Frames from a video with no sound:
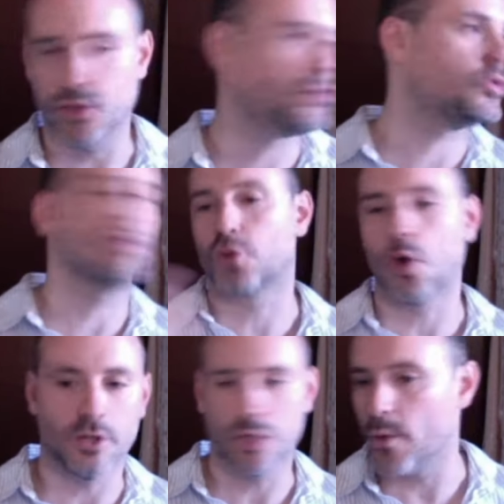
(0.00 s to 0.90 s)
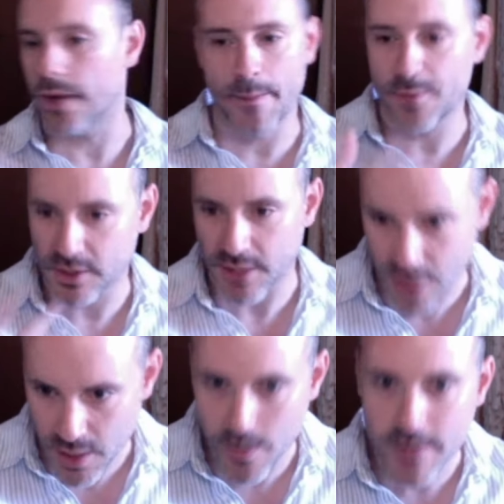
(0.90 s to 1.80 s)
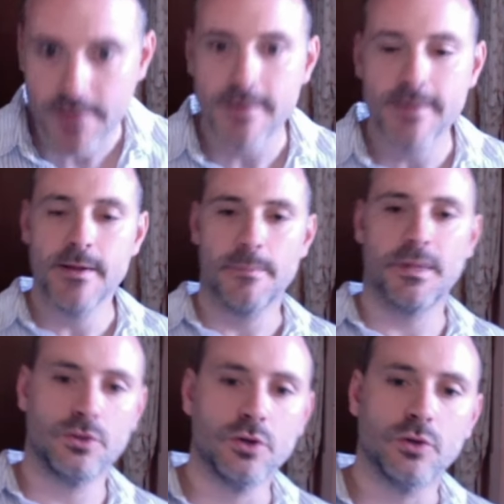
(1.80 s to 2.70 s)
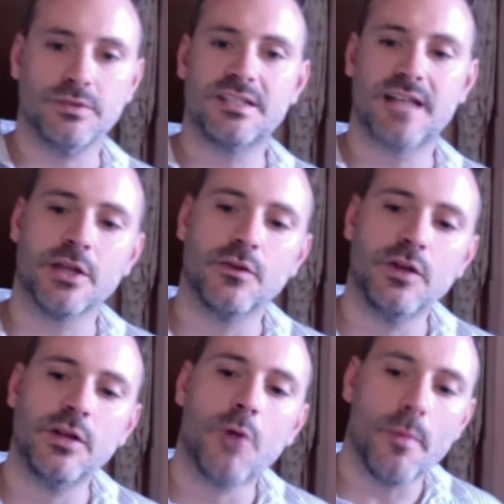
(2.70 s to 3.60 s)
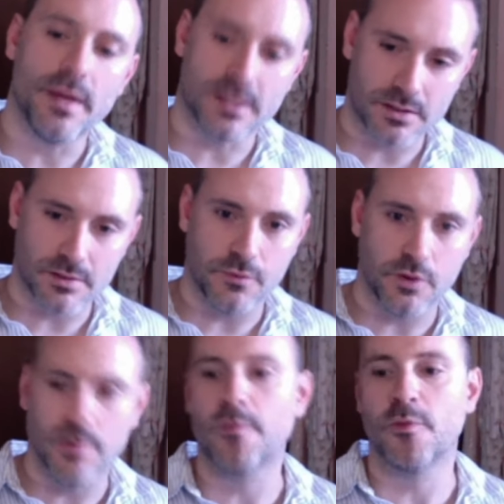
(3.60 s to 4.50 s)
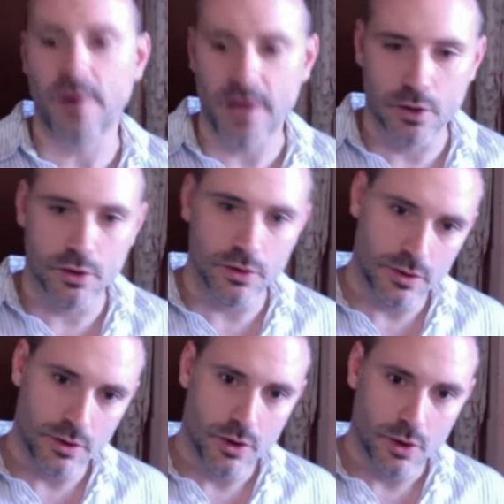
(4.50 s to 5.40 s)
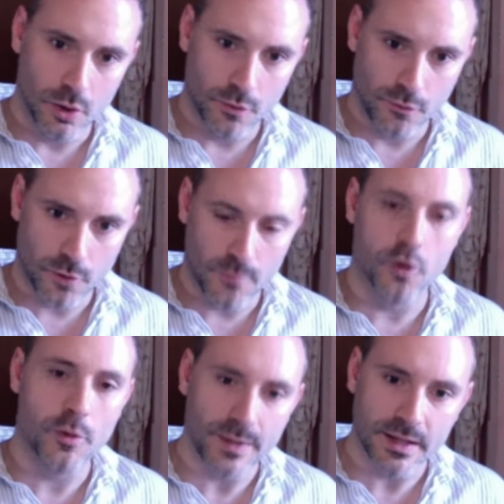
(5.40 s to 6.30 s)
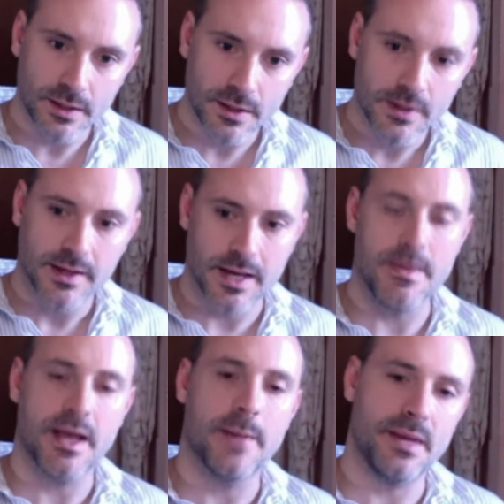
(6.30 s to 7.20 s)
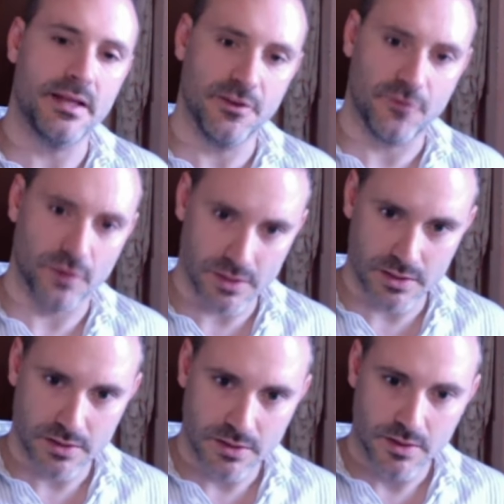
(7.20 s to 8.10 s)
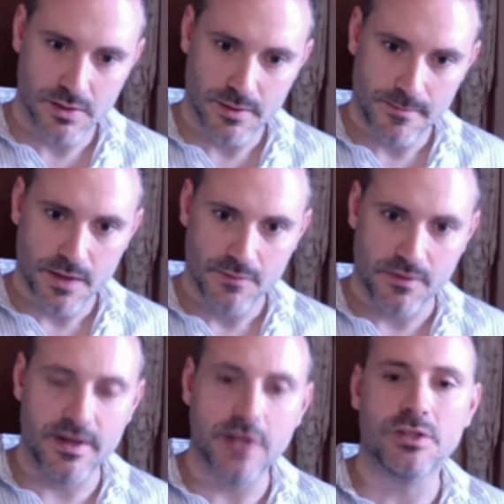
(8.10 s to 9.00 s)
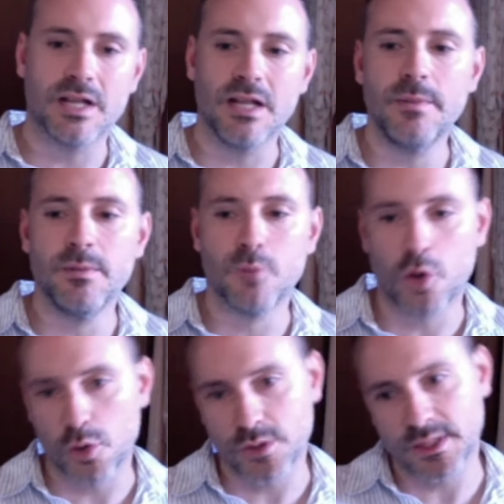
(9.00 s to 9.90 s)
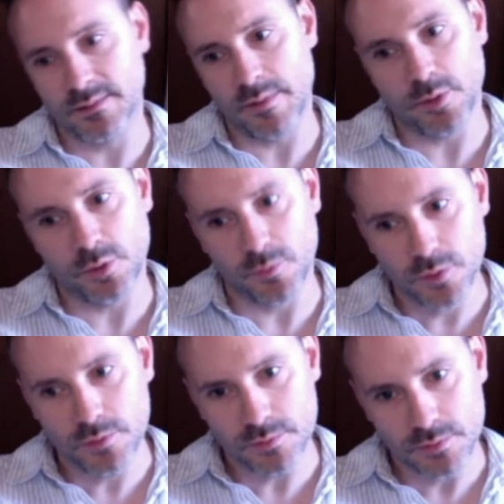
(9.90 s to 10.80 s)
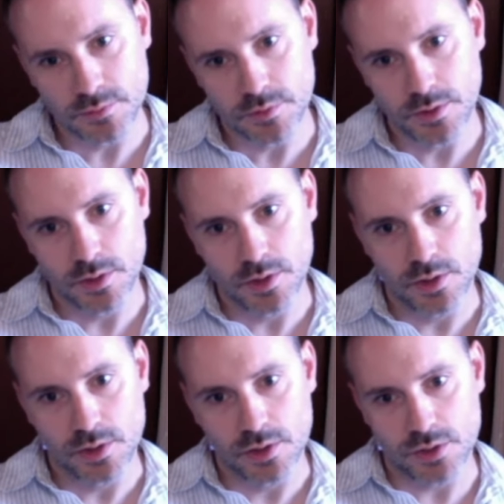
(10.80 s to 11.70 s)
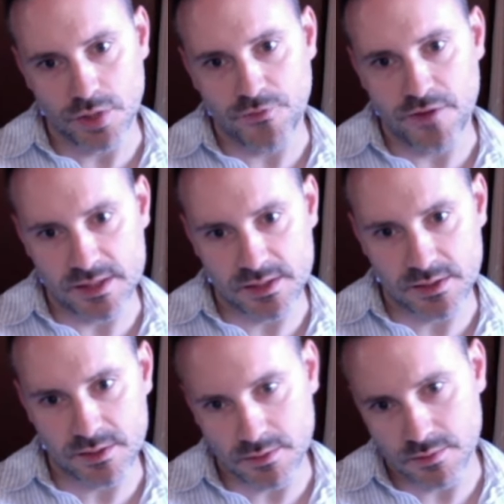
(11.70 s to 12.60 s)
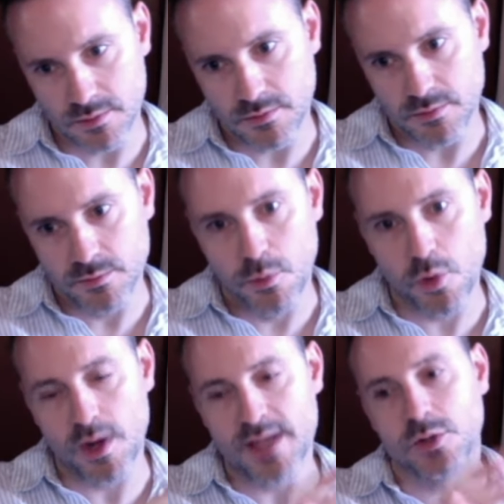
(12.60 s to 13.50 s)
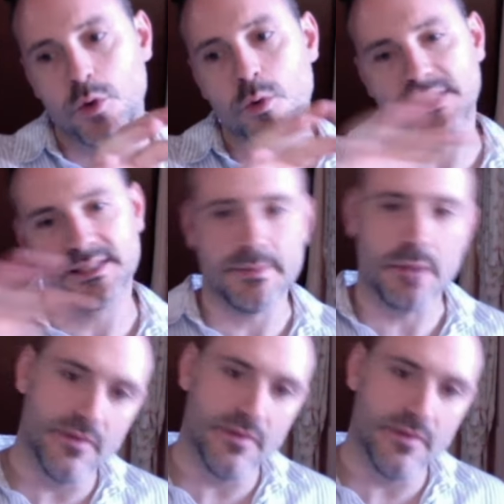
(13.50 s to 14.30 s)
strong that she wake up, she touch anyway. But these kind of little moments, for example, Rigo or from Volpi, can make a big difference. Favaretto is a little bit more constant in my point of view. She fends more or less always the same level,